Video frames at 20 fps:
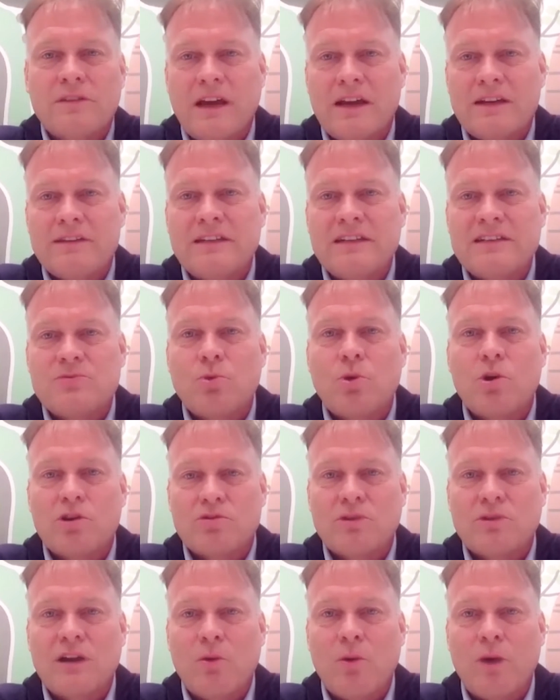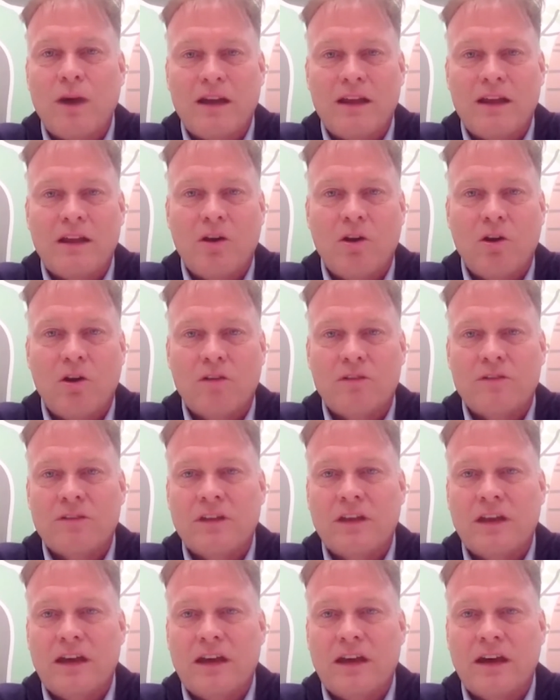that this works really well
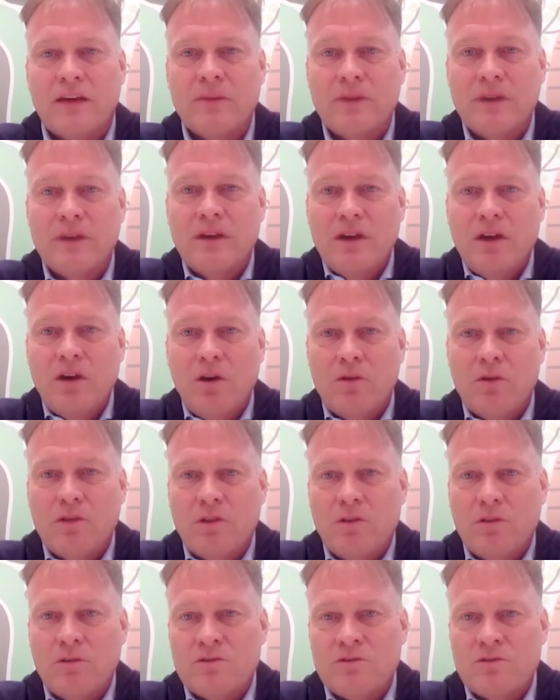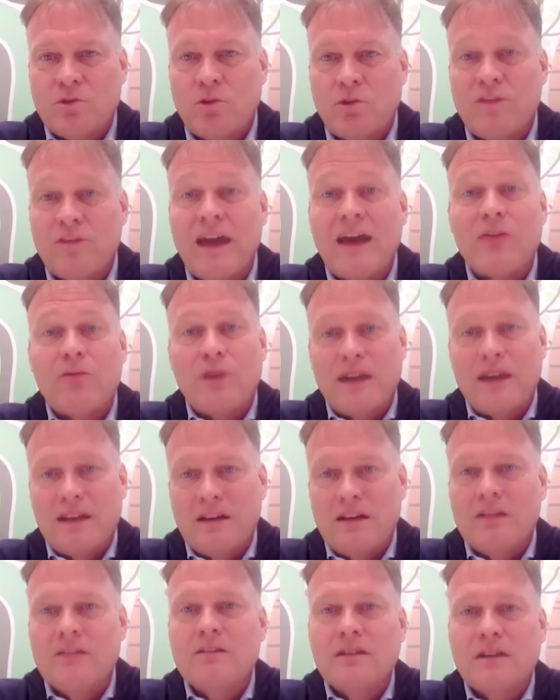on sort of their
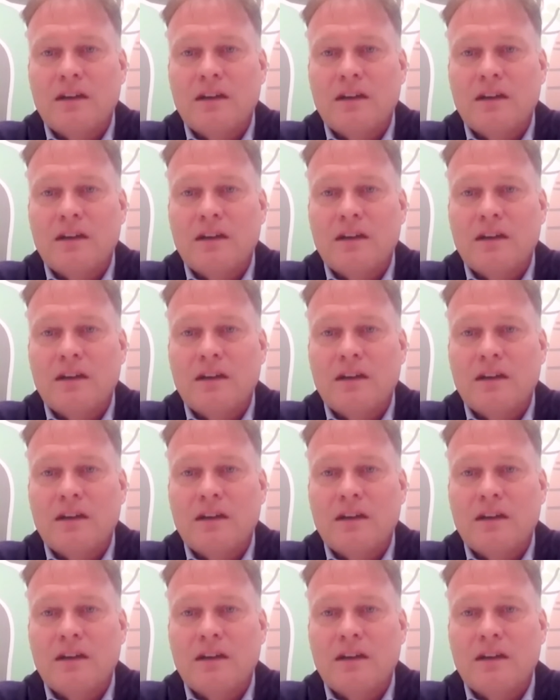rail.